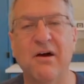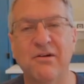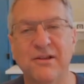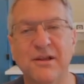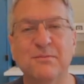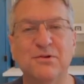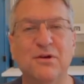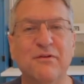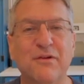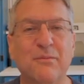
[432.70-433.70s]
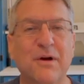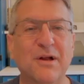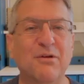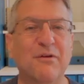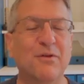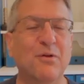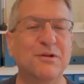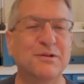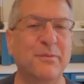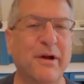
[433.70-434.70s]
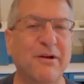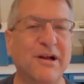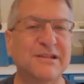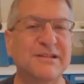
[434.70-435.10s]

the observant among you have noticed a paradox.